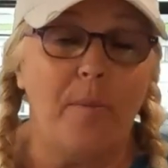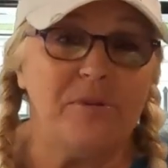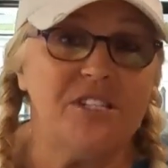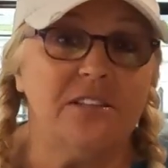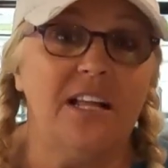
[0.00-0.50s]
up
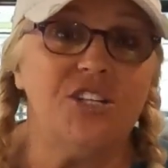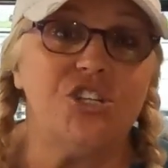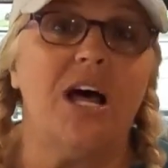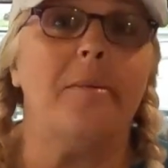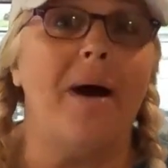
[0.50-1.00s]
until
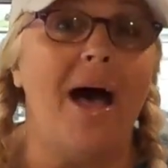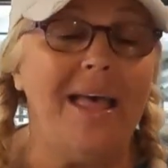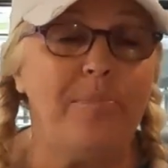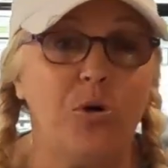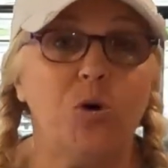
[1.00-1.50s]
lunchtime,
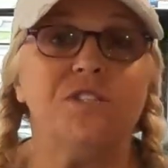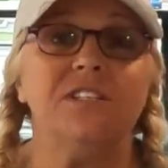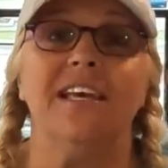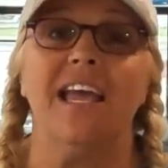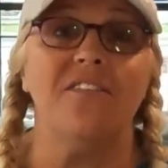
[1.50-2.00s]
I
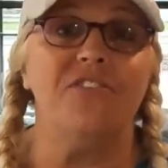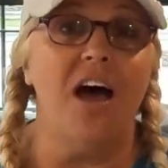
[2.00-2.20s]
personally have